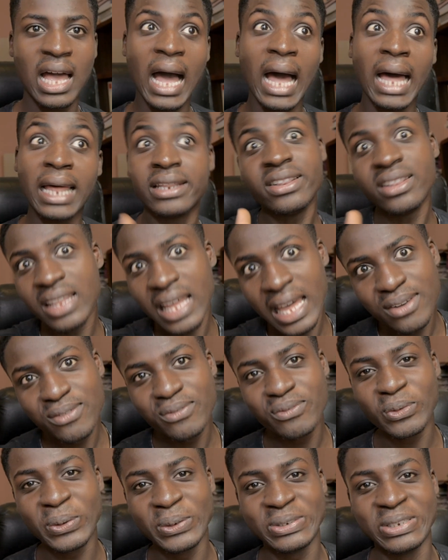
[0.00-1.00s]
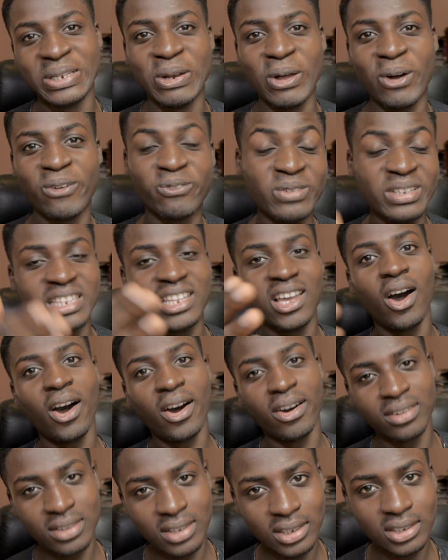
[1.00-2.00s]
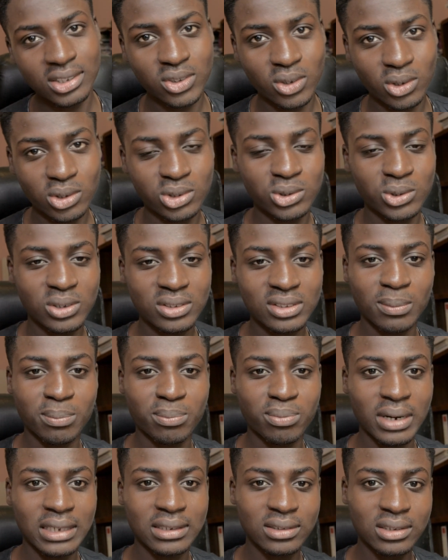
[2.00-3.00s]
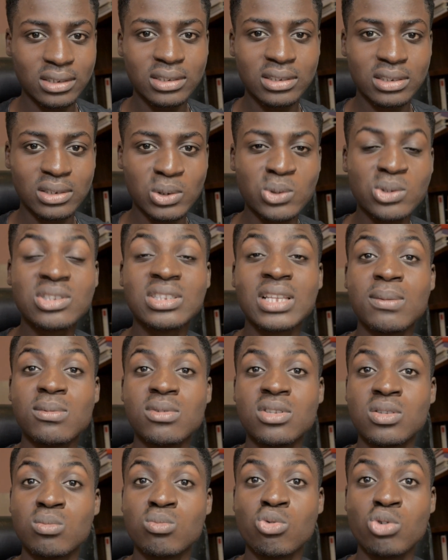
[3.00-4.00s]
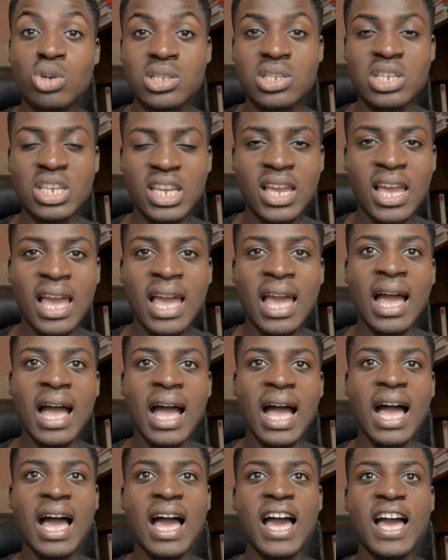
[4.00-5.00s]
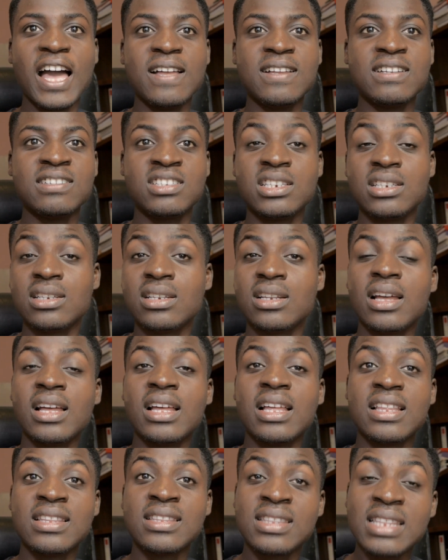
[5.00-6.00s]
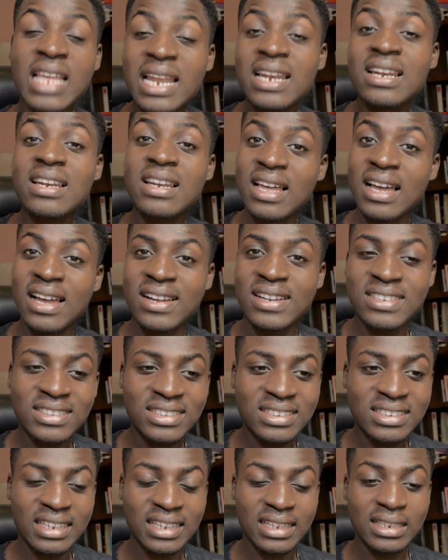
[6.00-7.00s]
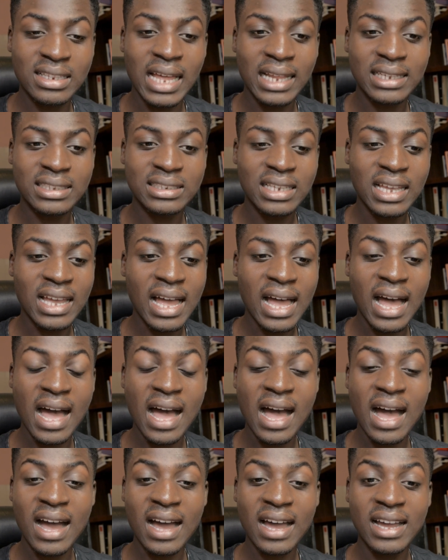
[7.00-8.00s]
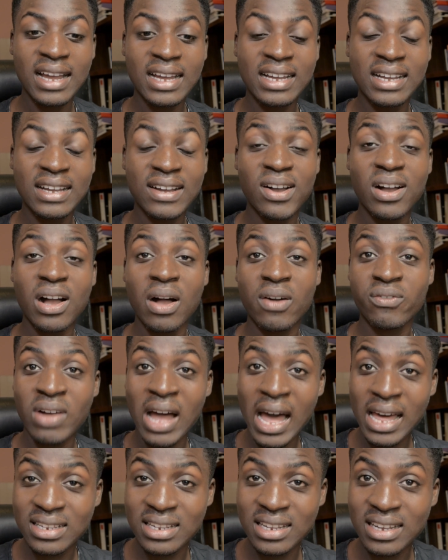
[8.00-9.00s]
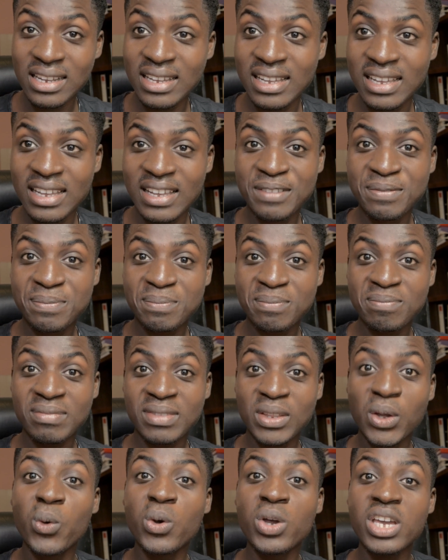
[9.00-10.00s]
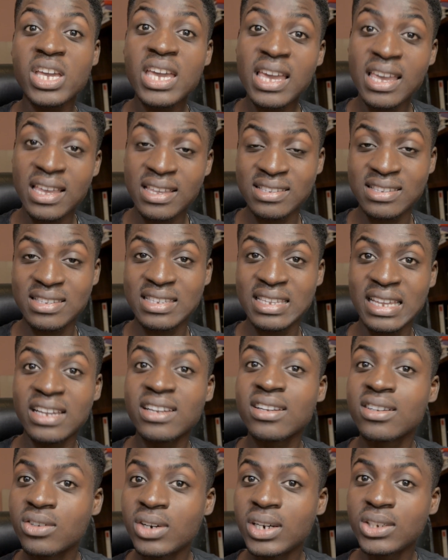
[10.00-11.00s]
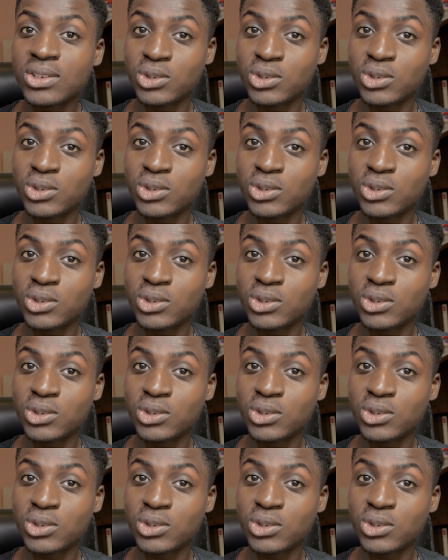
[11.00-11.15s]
and then falls in love with the other sorcerer's apprentice, whose name is Muiti. She then learns that her father is a great